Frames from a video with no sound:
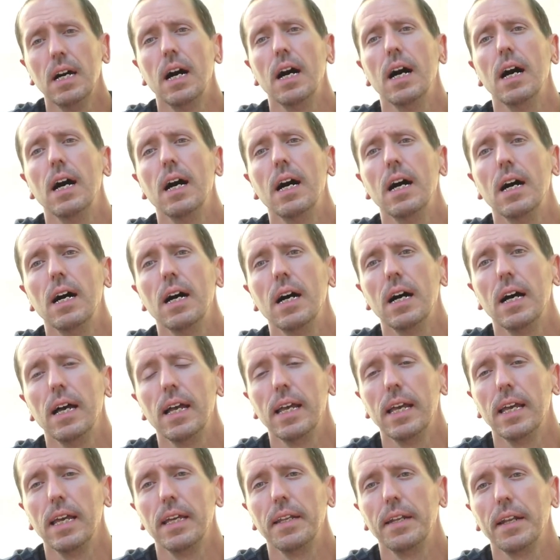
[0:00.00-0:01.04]

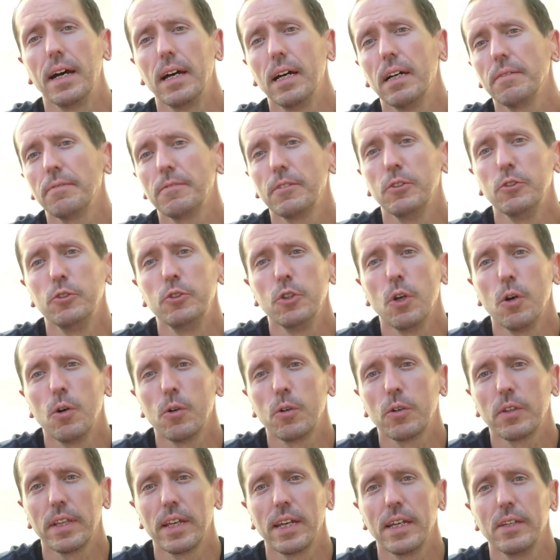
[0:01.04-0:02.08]
and I often
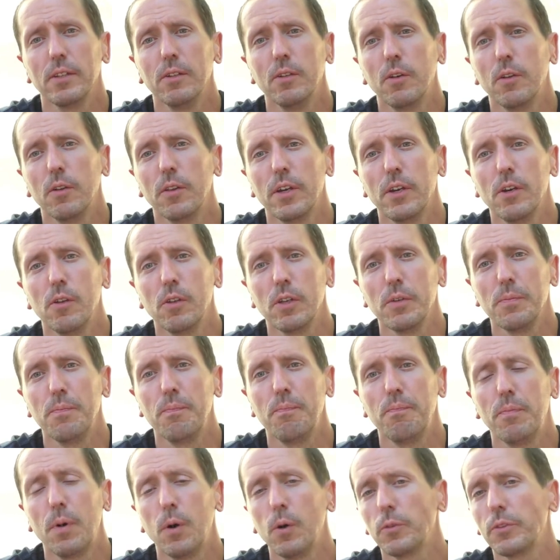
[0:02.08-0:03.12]
joke that they only
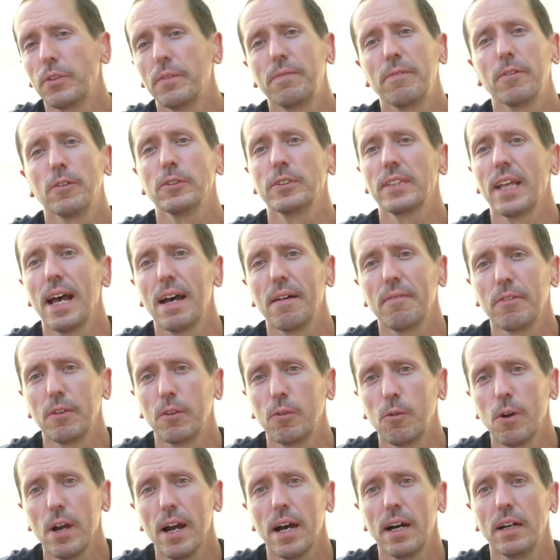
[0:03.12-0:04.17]
bolt the first half of the
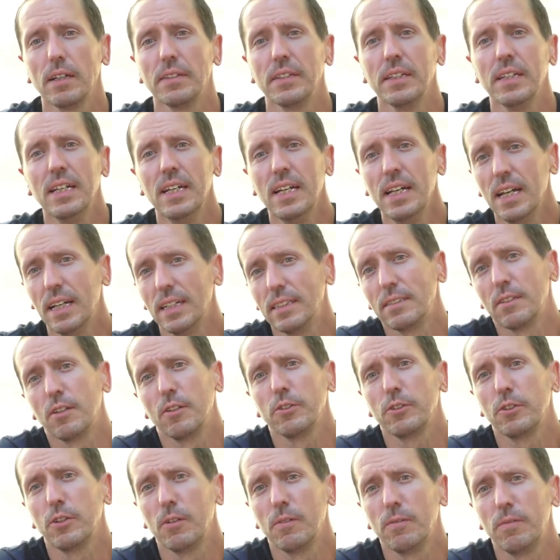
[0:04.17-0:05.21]
route, and as long as
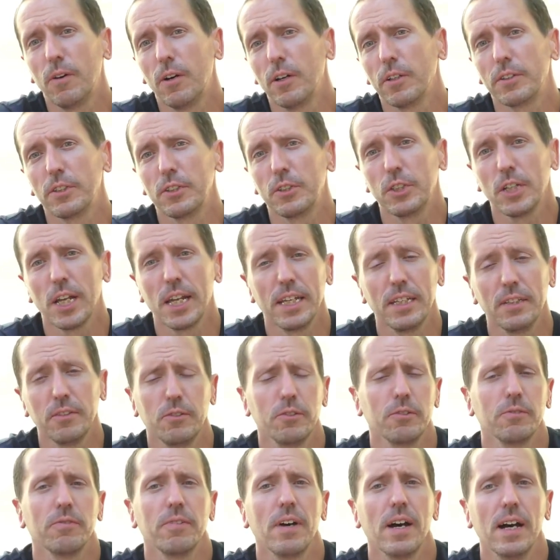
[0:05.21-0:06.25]
you don't fall at the chains,
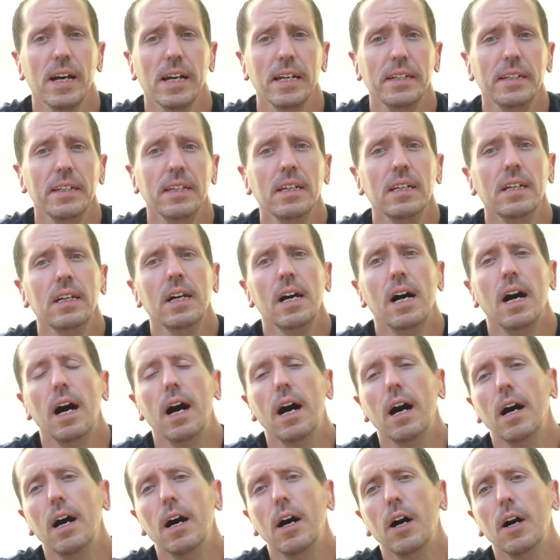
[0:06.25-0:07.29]
you're fine.
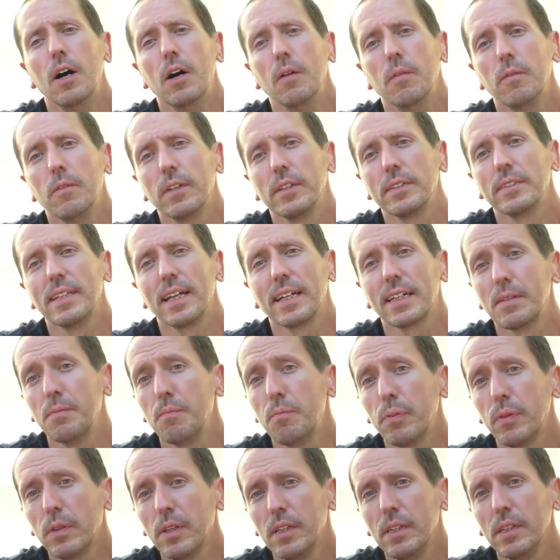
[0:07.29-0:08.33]
That's not
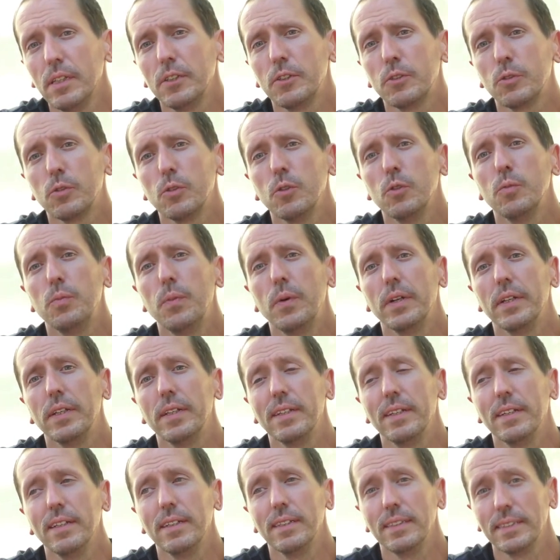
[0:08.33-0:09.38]
completely true, but it
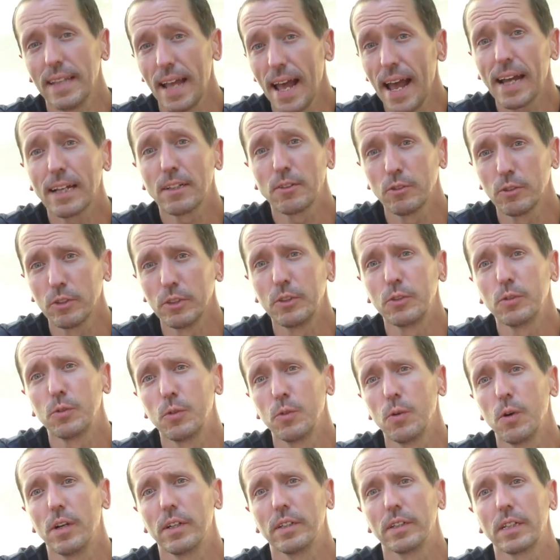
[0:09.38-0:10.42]
is actually
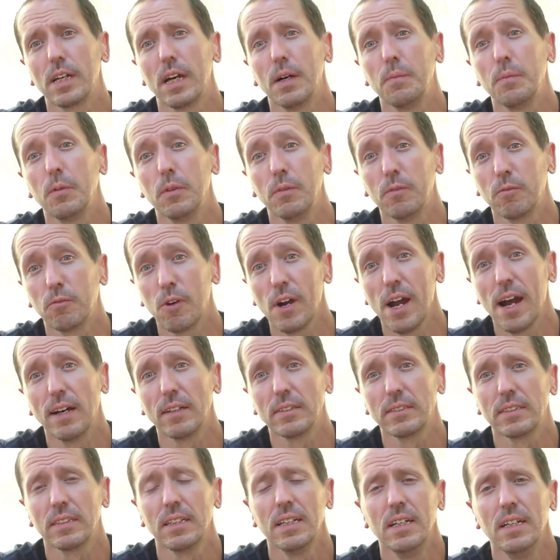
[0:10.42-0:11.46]
true on a couple of
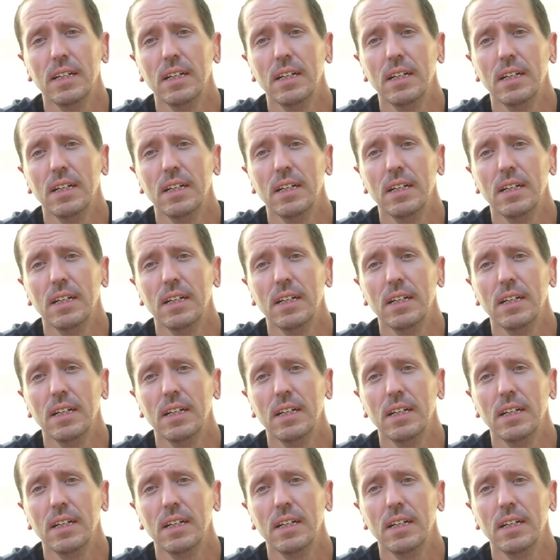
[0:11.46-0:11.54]
routes.